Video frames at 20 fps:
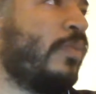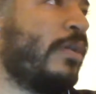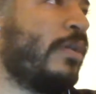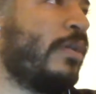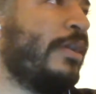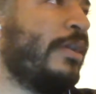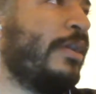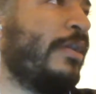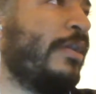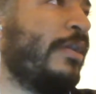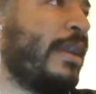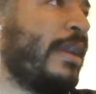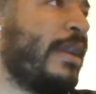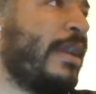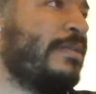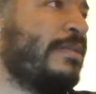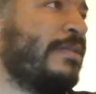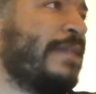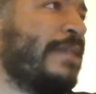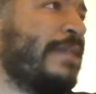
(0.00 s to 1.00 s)
a little
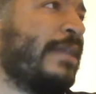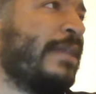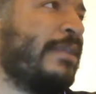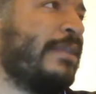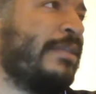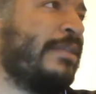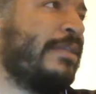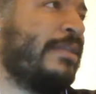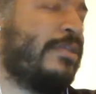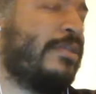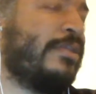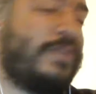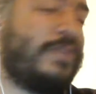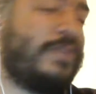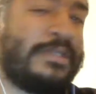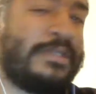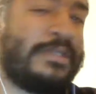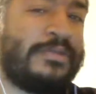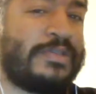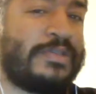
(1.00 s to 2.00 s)
worried on how
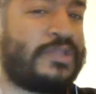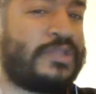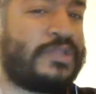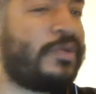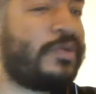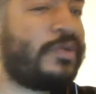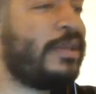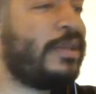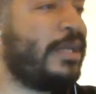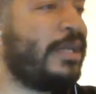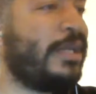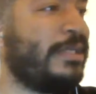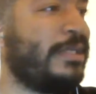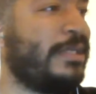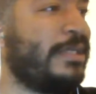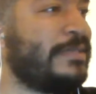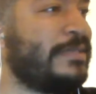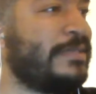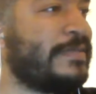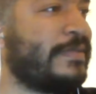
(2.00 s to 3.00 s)
exactly they're going to do the
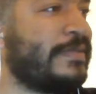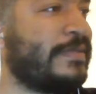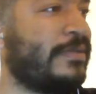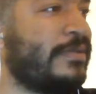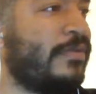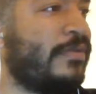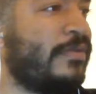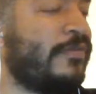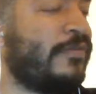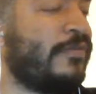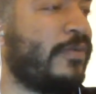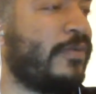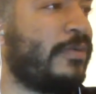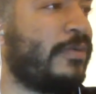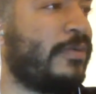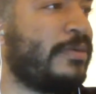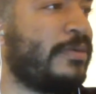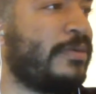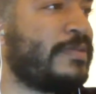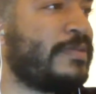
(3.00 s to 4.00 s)
storylines
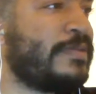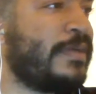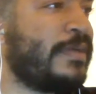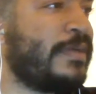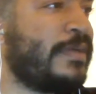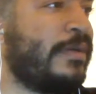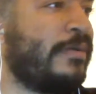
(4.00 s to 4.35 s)
going forward.